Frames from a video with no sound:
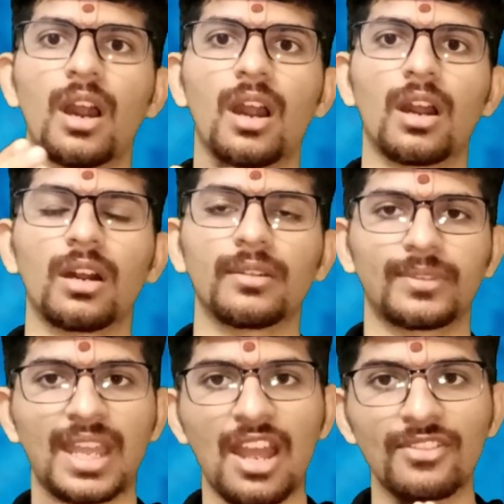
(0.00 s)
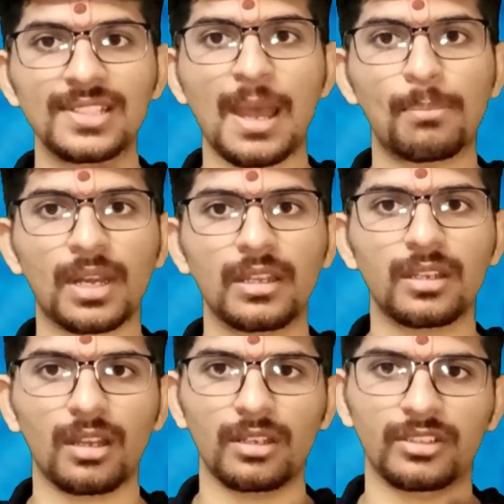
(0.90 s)
uh, they have a
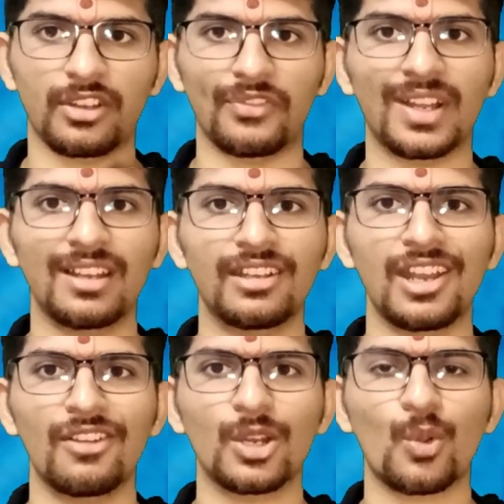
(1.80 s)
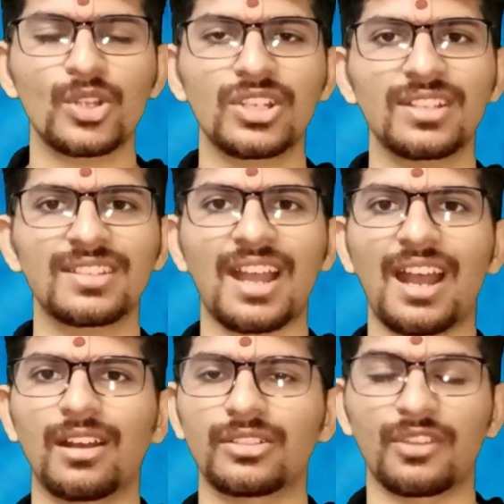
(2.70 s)
separate difficult level questions
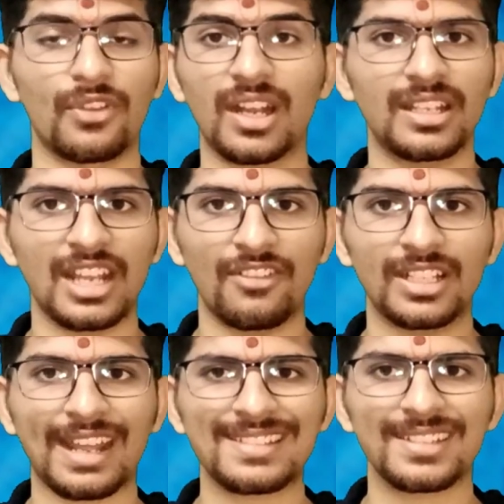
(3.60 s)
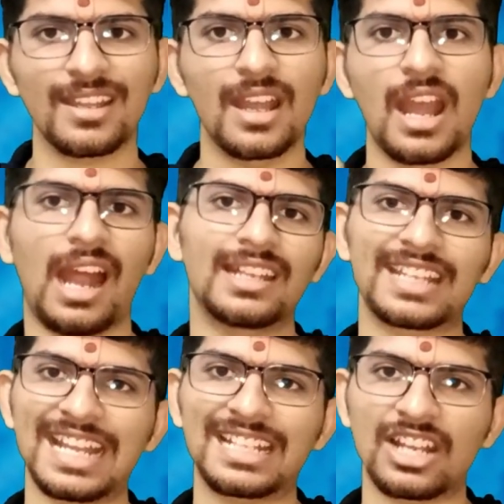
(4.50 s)
uh, difficult level test
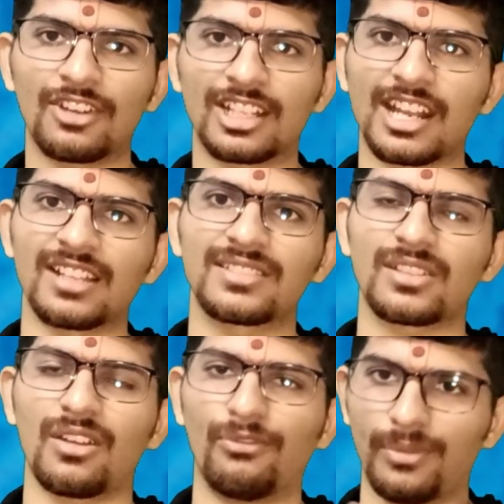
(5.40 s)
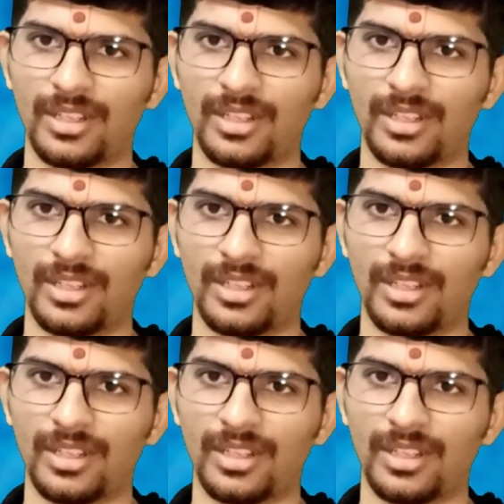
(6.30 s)
and gate level test uh,